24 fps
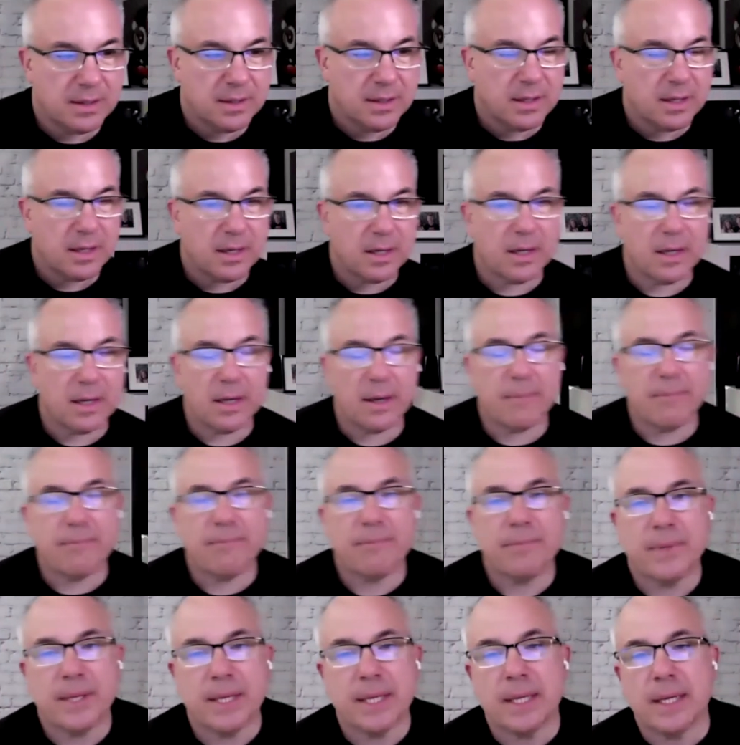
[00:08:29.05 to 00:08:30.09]

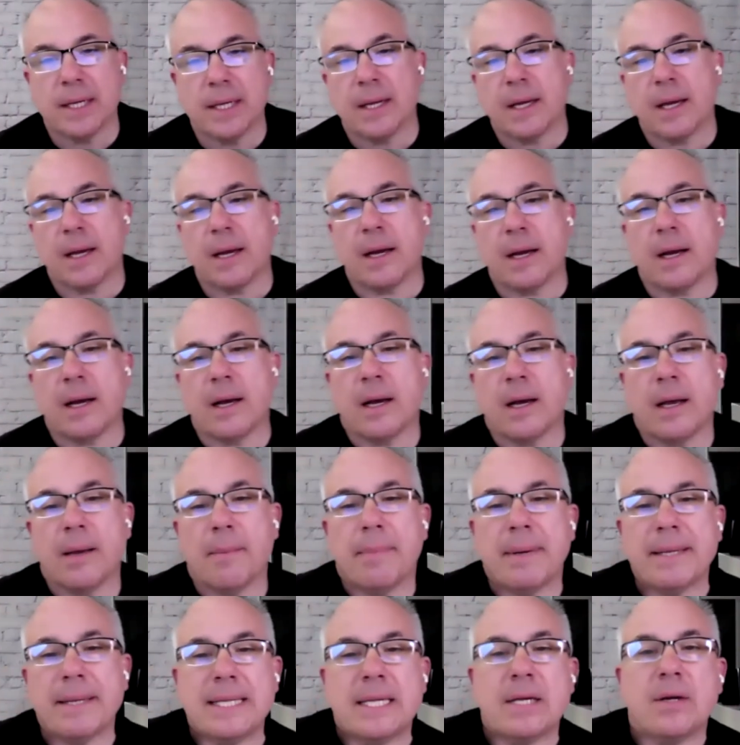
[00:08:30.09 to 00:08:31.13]
Um, uh,
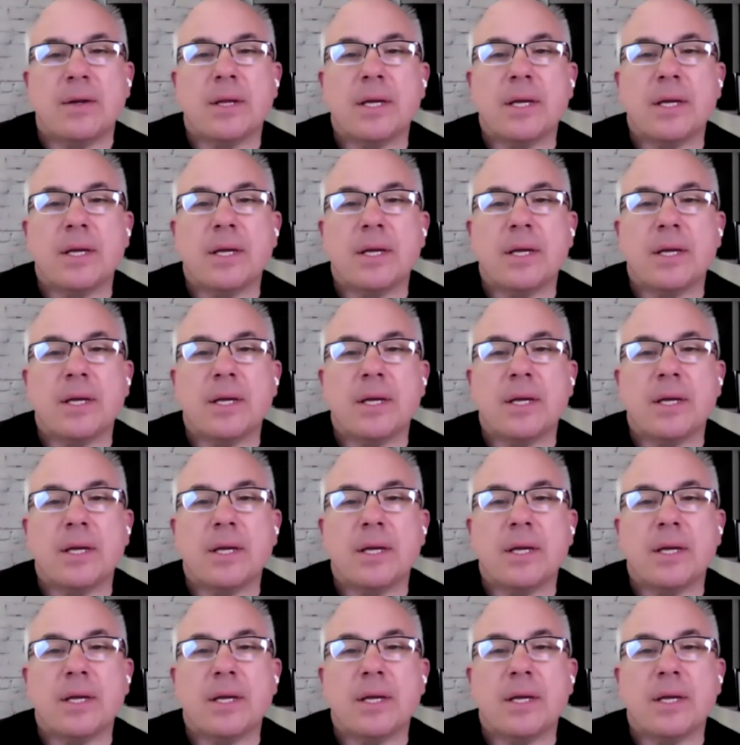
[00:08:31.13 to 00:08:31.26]
but you know,